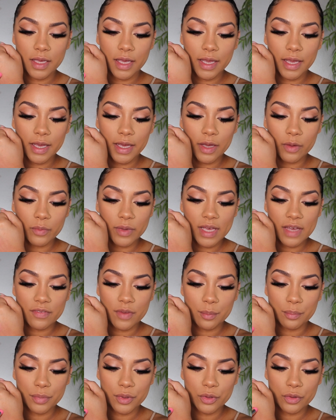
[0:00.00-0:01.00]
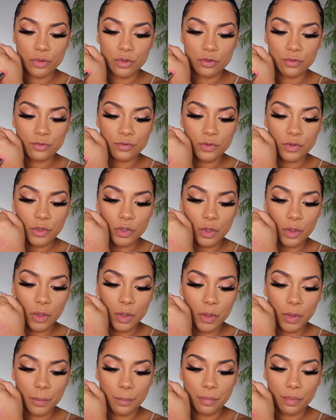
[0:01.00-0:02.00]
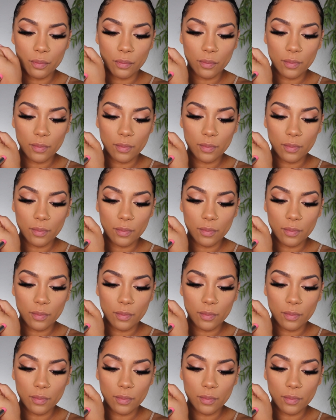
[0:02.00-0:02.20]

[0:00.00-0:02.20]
And we have a beautiful,